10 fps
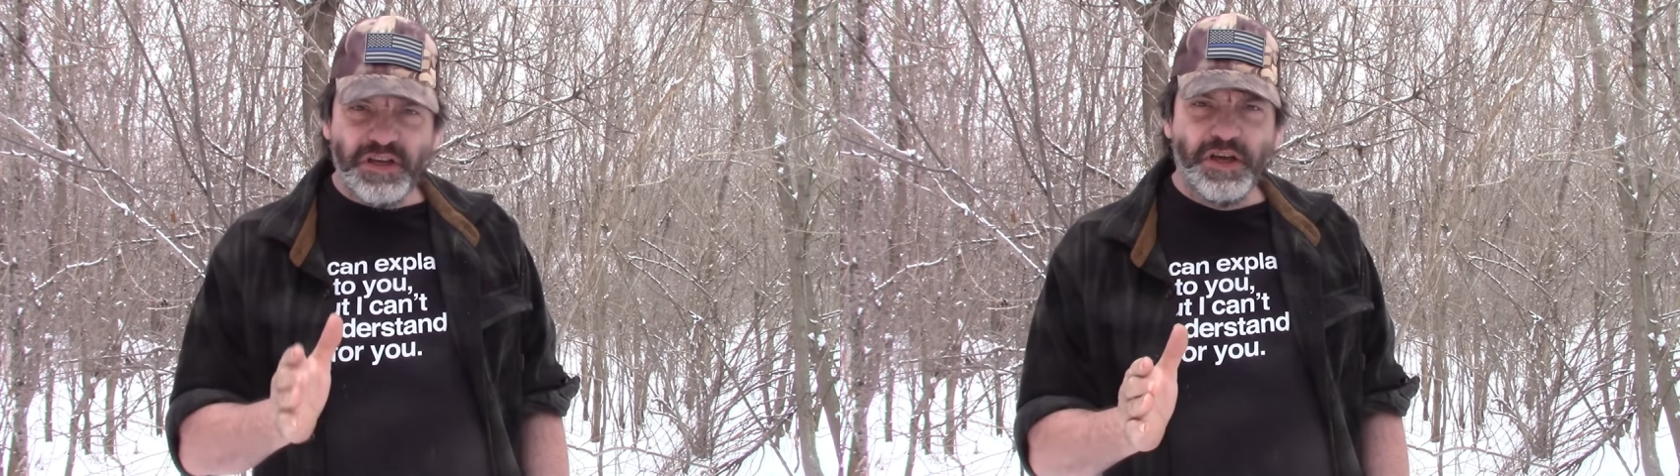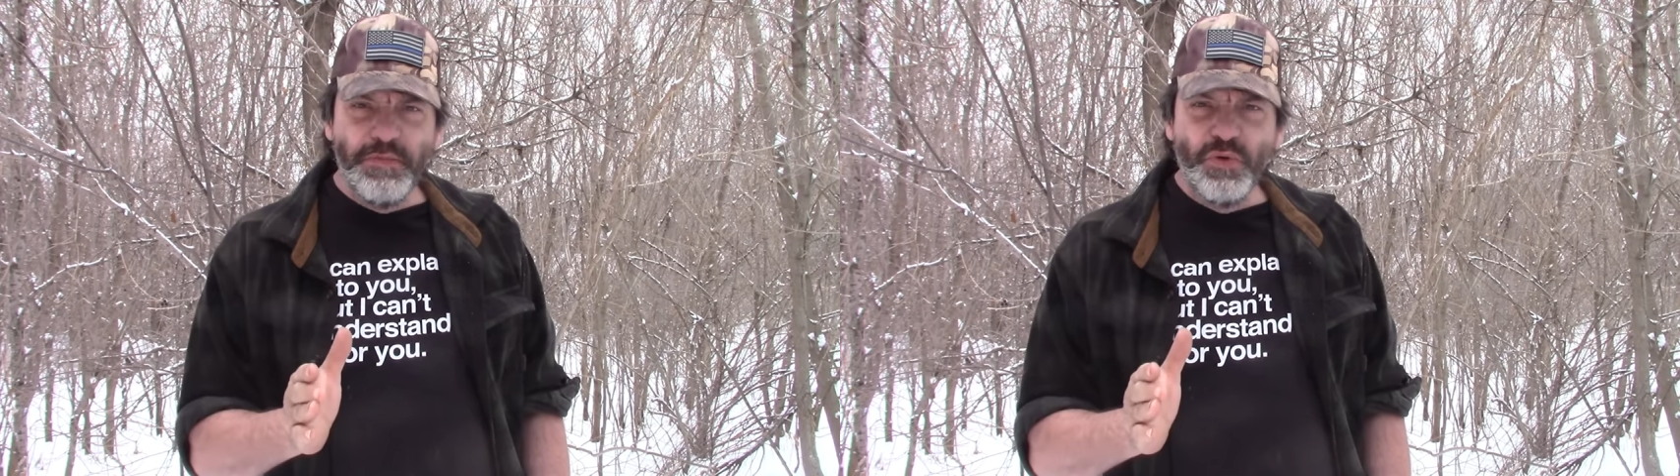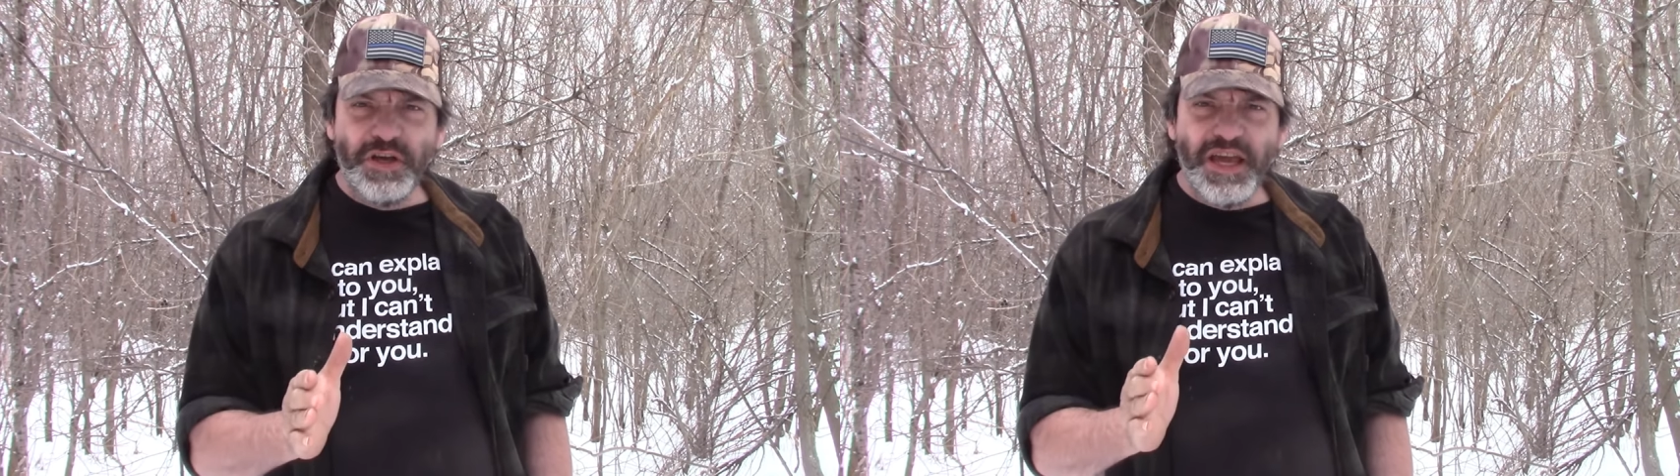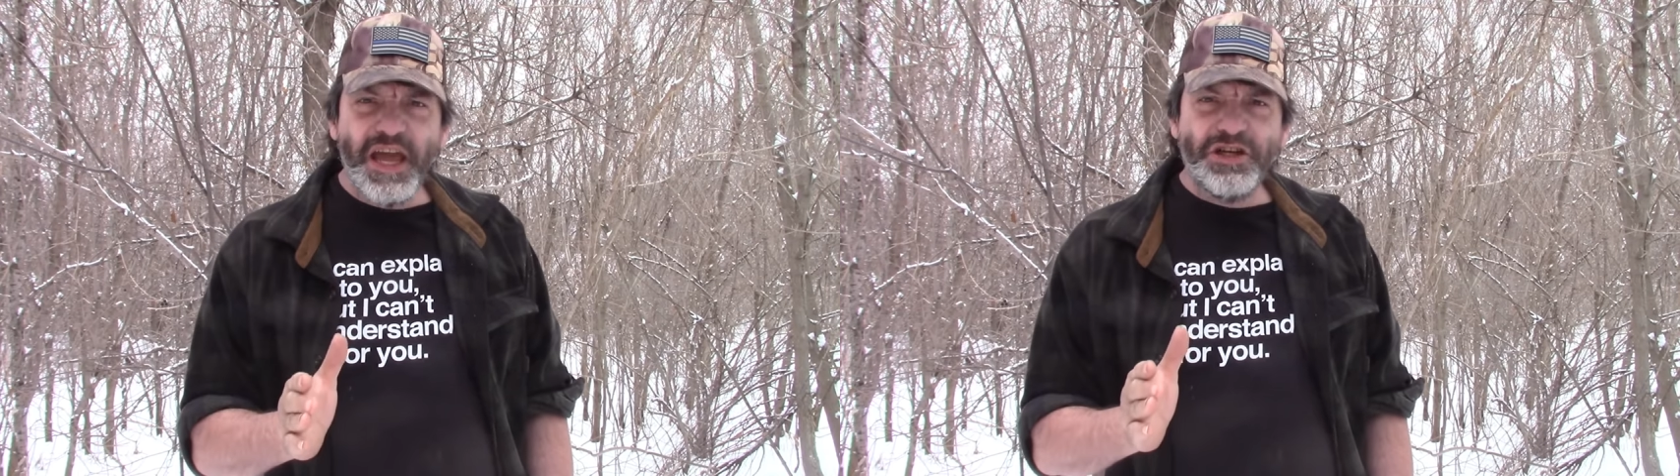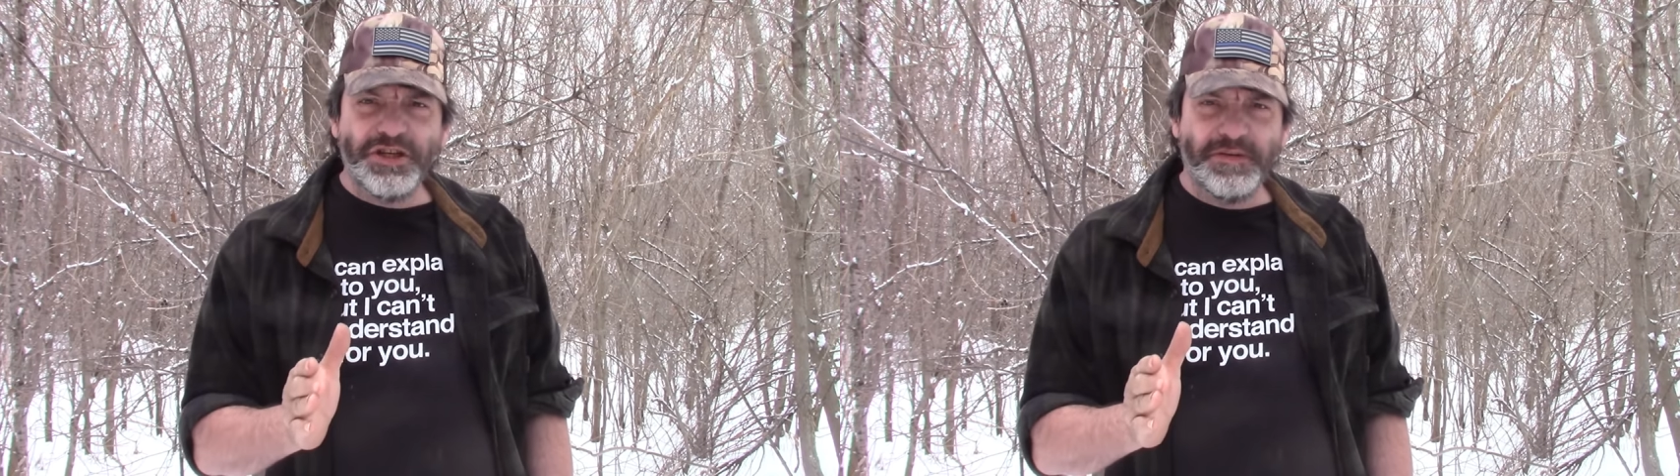
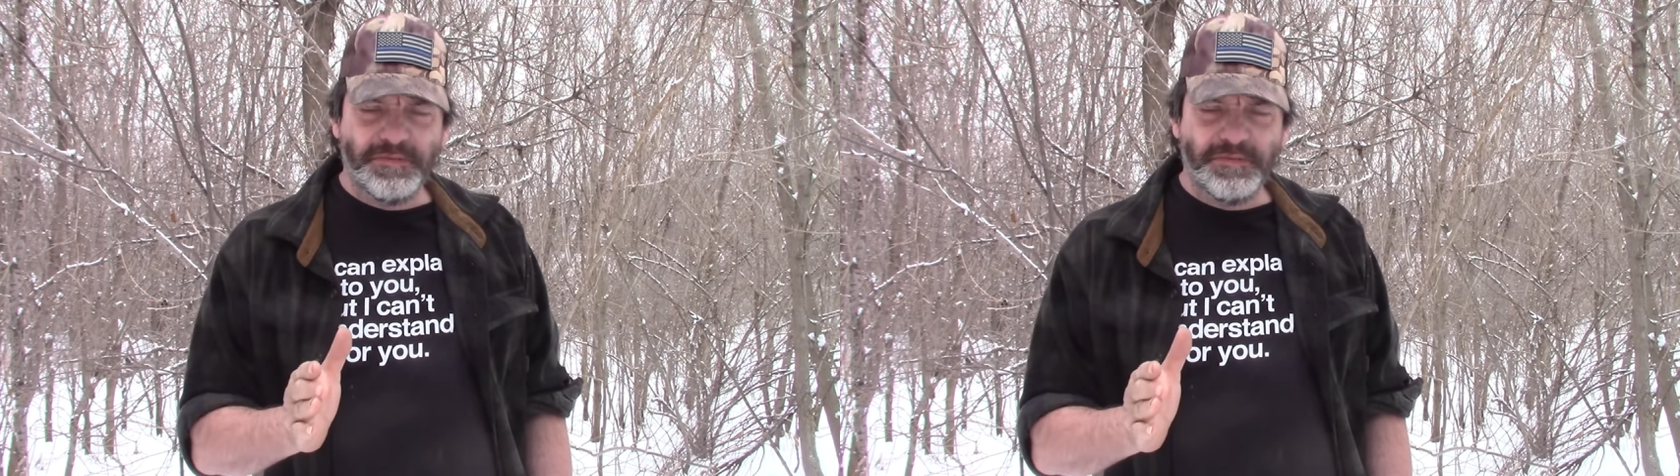communication,